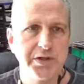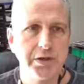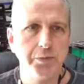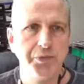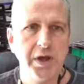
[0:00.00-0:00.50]

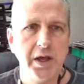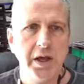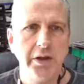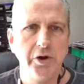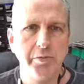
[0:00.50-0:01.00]
So
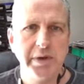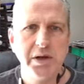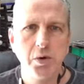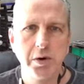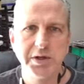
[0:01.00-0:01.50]
there are
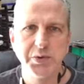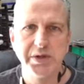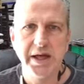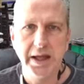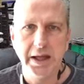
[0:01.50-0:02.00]
many words
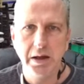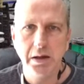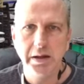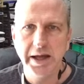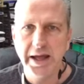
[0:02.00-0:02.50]
with the
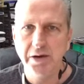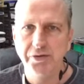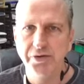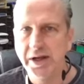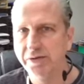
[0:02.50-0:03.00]
L, F,